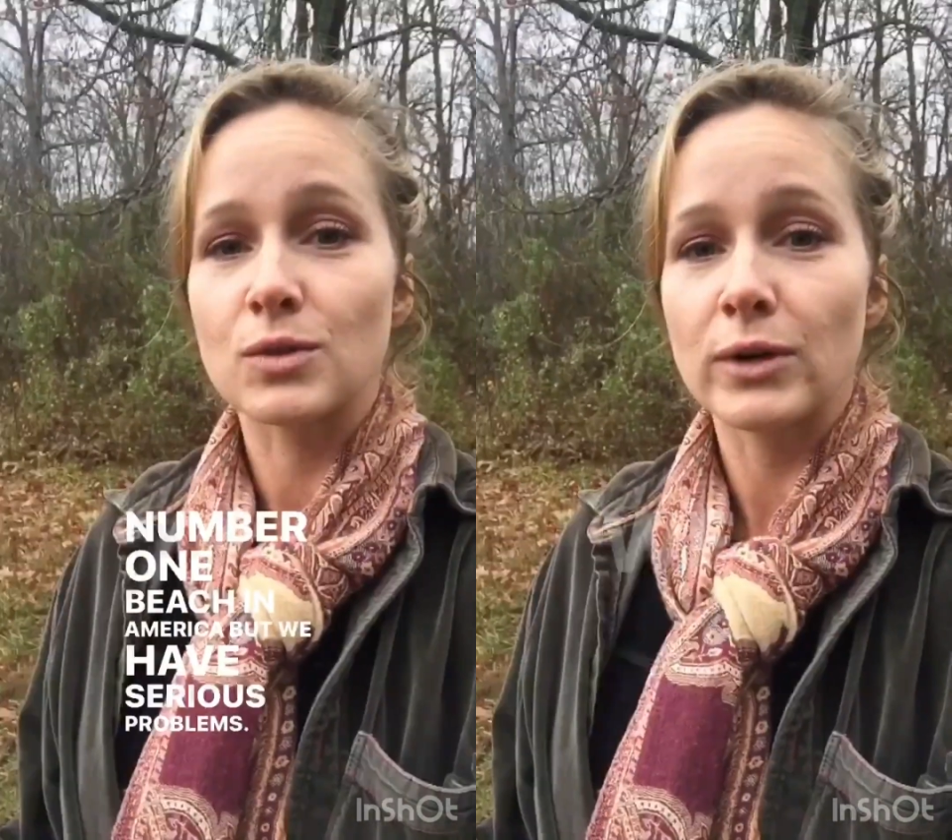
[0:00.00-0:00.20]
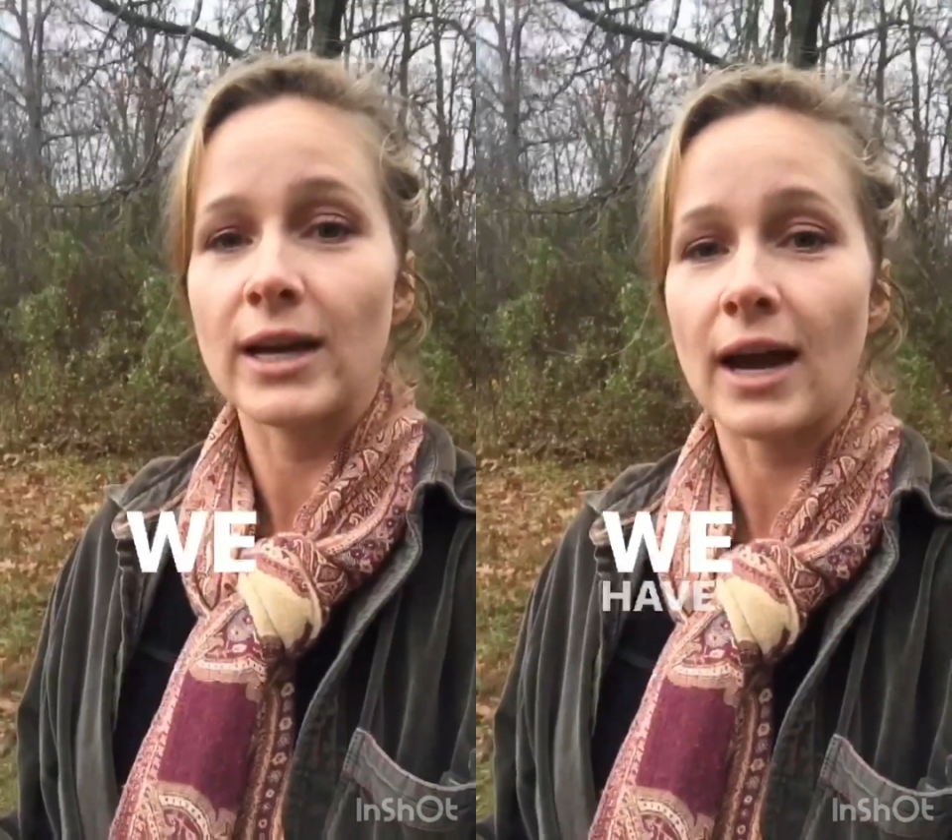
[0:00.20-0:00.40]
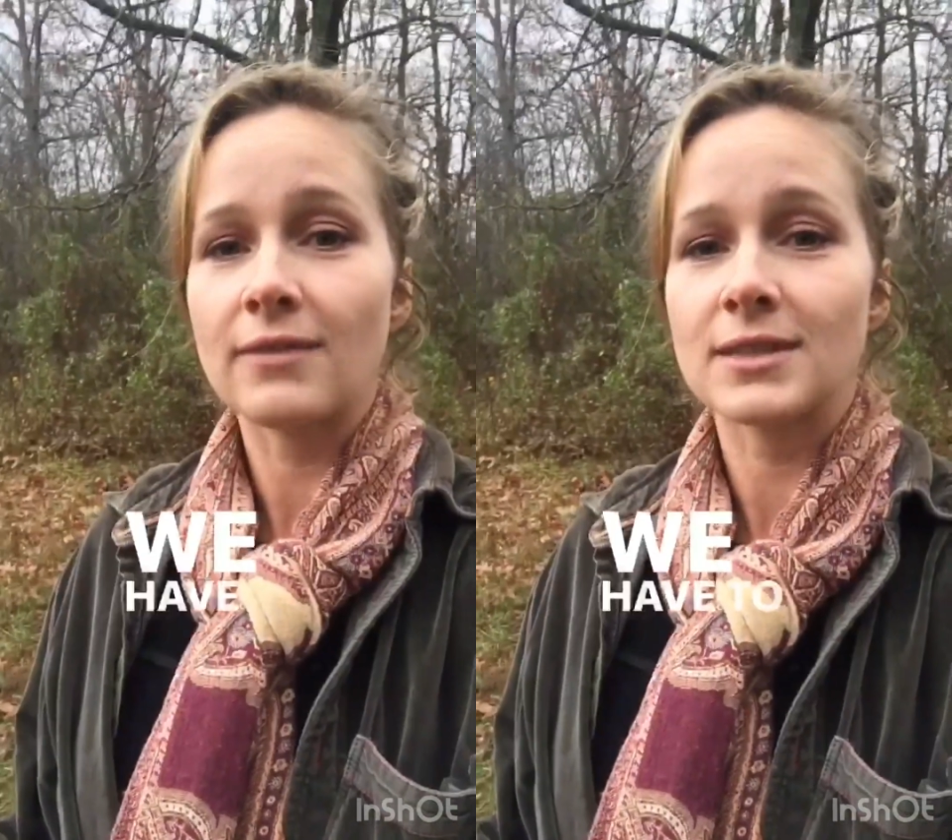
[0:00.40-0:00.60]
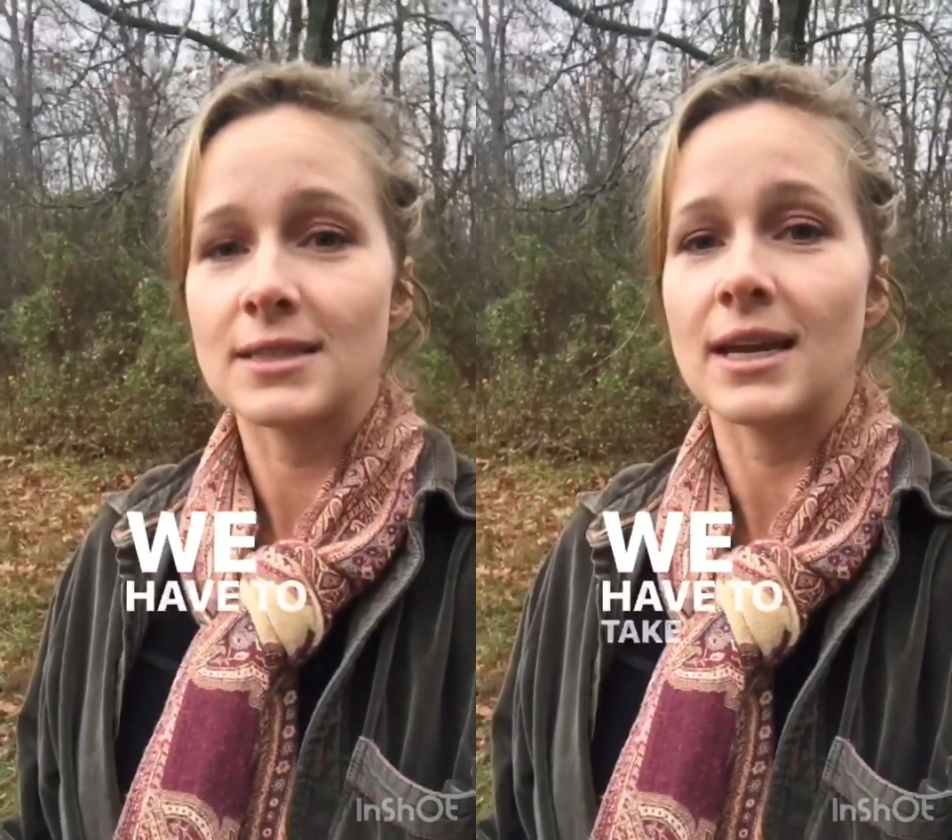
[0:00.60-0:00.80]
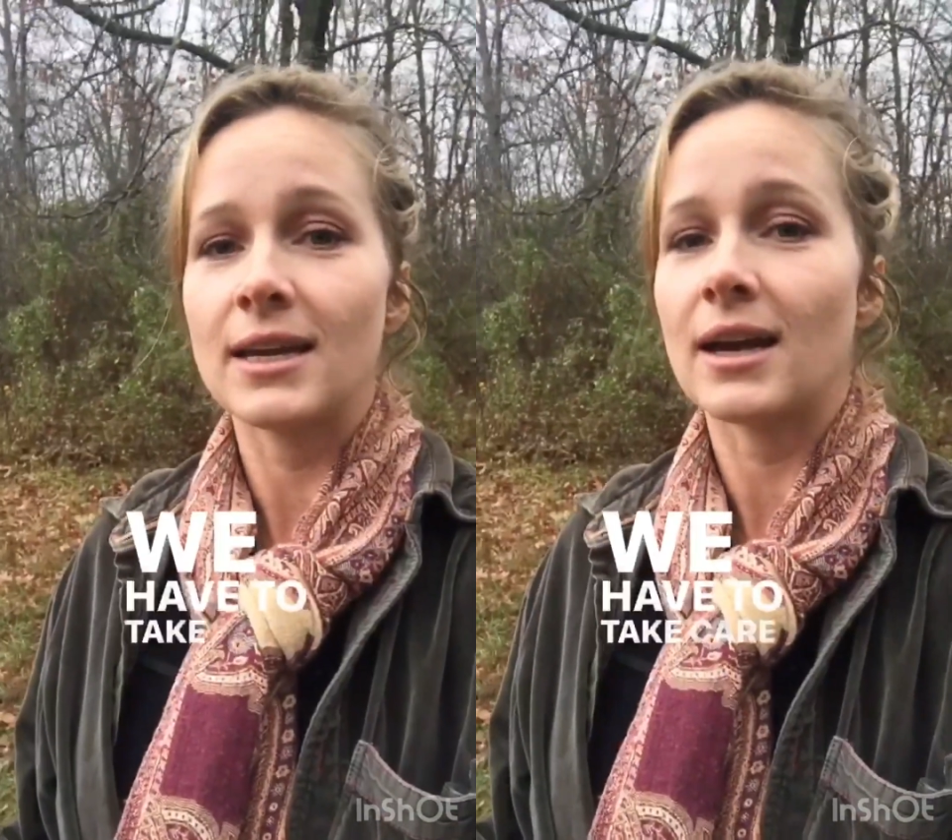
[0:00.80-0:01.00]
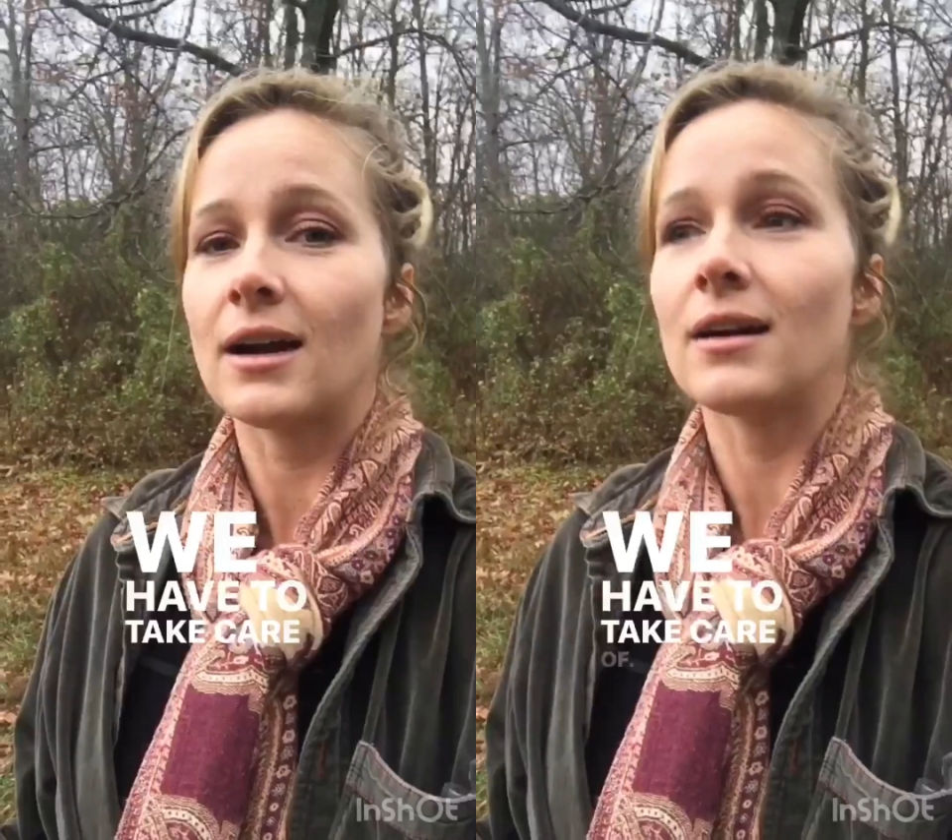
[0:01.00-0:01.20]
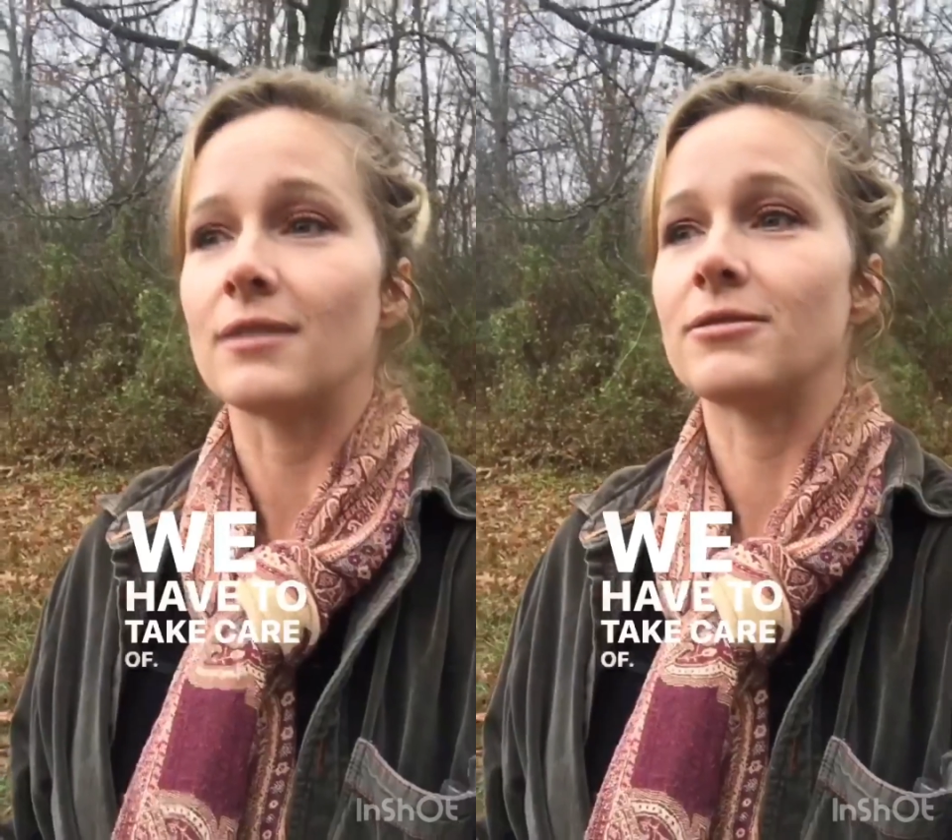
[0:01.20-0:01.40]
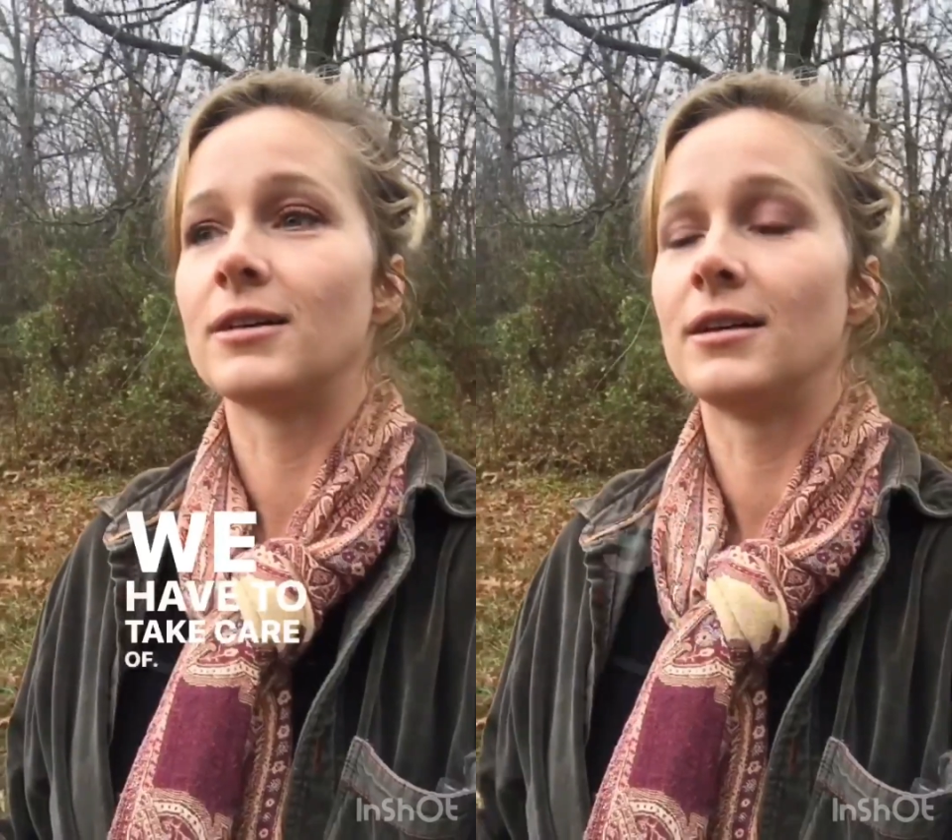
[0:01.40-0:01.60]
we have to take care of.